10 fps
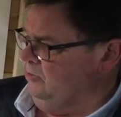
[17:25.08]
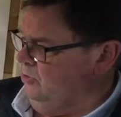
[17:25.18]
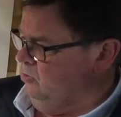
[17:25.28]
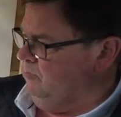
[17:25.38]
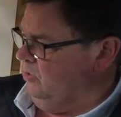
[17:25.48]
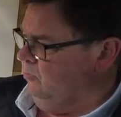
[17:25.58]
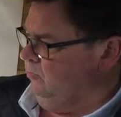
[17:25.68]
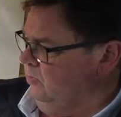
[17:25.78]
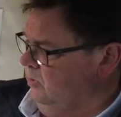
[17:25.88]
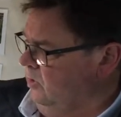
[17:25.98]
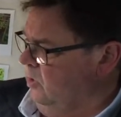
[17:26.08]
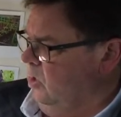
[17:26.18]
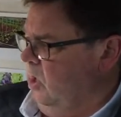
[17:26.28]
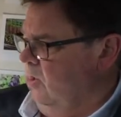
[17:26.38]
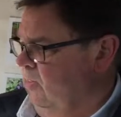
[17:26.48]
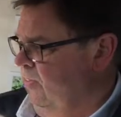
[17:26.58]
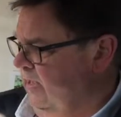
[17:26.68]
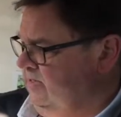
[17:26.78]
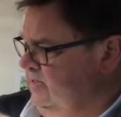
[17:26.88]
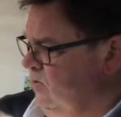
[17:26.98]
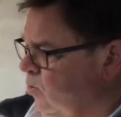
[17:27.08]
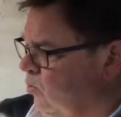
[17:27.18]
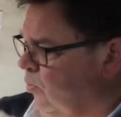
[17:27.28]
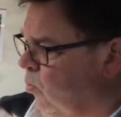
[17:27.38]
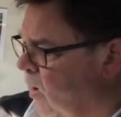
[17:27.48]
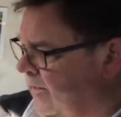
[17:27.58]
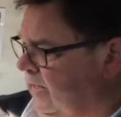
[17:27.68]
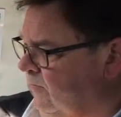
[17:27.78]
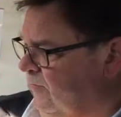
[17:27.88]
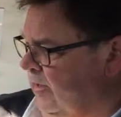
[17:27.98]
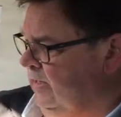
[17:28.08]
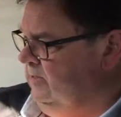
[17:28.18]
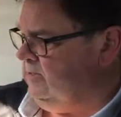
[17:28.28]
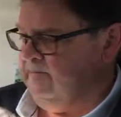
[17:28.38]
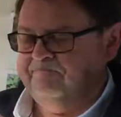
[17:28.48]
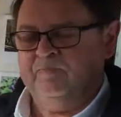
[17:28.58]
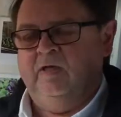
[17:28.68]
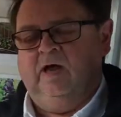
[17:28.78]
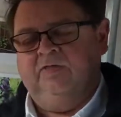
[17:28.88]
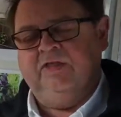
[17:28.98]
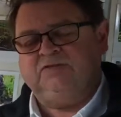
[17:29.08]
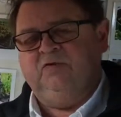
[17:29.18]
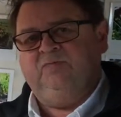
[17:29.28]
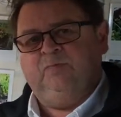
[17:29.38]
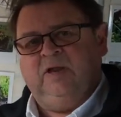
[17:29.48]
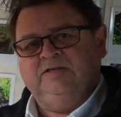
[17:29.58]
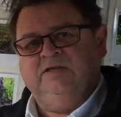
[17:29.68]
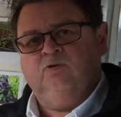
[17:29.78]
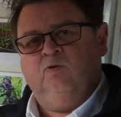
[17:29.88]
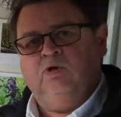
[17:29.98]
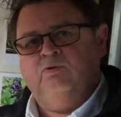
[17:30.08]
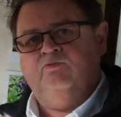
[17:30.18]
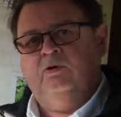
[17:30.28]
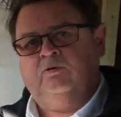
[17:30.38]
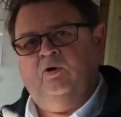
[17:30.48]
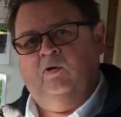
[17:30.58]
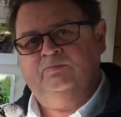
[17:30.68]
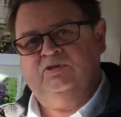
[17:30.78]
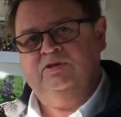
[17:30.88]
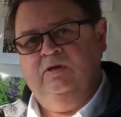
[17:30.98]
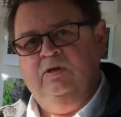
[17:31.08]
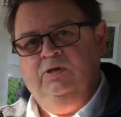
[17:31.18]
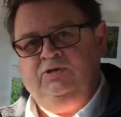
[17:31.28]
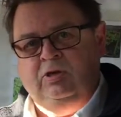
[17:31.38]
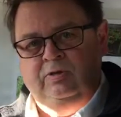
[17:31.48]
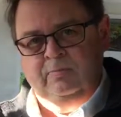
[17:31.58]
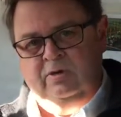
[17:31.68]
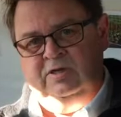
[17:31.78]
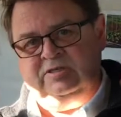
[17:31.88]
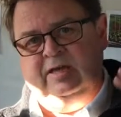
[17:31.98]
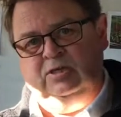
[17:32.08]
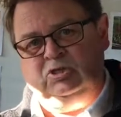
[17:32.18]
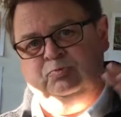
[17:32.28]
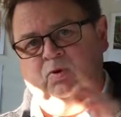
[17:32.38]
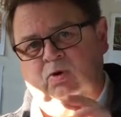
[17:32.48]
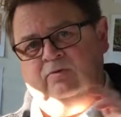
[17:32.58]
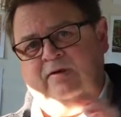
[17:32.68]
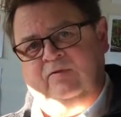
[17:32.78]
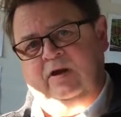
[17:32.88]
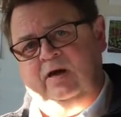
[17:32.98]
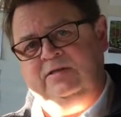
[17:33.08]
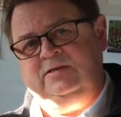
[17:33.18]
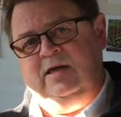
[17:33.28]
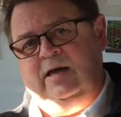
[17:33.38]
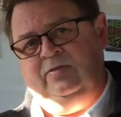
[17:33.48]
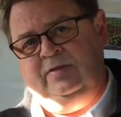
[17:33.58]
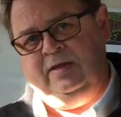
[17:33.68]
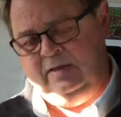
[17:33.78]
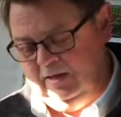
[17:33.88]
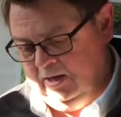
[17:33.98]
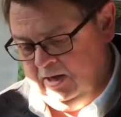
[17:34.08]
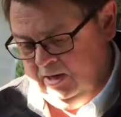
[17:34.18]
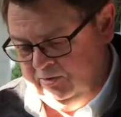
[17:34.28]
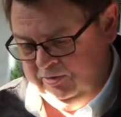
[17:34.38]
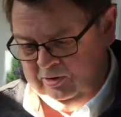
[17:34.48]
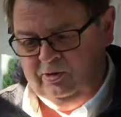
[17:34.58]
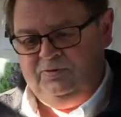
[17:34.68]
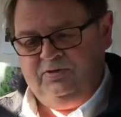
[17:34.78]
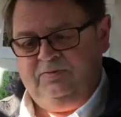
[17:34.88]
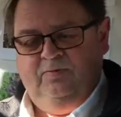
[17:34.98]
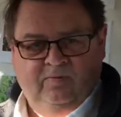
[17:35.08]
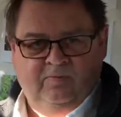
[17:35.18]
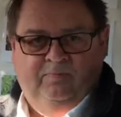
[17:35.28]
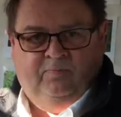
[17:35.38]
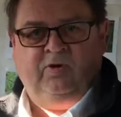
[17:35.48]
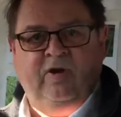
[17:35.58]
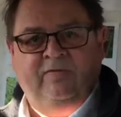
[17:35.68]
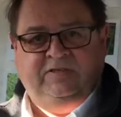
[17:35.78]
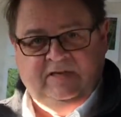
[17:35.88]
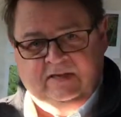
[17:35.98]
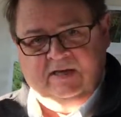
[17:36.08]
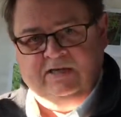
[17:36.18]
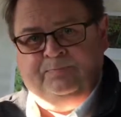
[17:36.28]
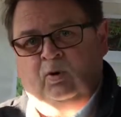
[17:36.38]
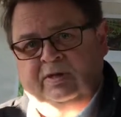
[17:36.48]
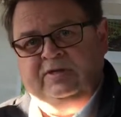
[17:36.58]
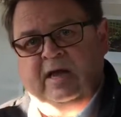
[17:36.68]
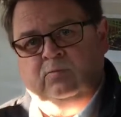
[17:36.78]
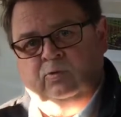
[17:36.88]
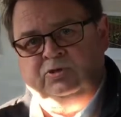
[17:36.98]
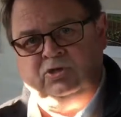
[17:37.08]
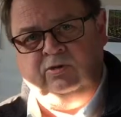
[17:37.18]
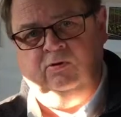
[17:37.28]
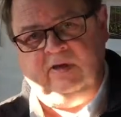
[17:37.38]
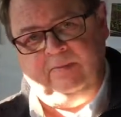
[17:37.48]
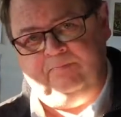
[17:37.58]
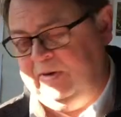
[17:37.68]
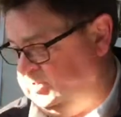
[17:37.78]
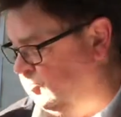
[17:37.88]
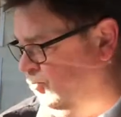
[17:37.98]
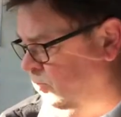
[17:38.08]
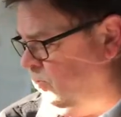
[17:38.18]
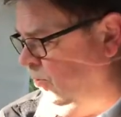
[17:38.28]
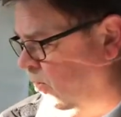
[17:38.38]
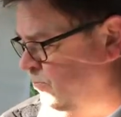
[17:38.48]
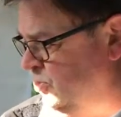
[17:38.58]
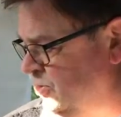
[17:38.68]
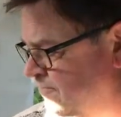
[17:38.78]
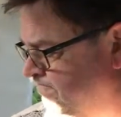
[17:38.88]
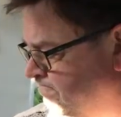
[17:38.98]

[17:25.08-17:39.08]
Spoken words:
new moon. That's called the waning phase, and that's for planting all your root crops. So the moon is getting smaller every night, and the Earth's gravity is pulling downwards, so you'll get better root crops.